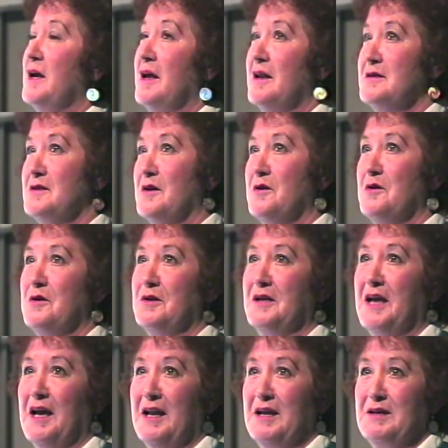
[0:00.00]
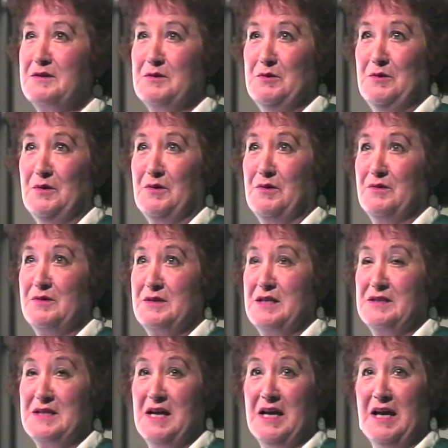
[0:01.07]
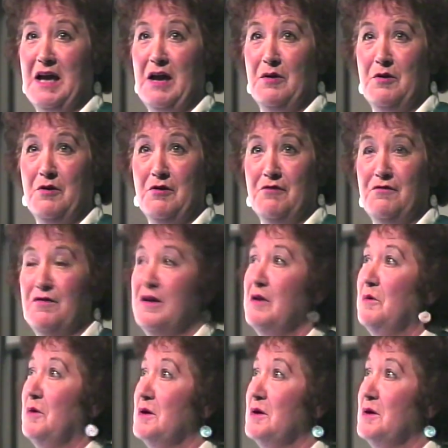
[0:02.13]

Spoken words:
and as I heard Kelly saying how her fear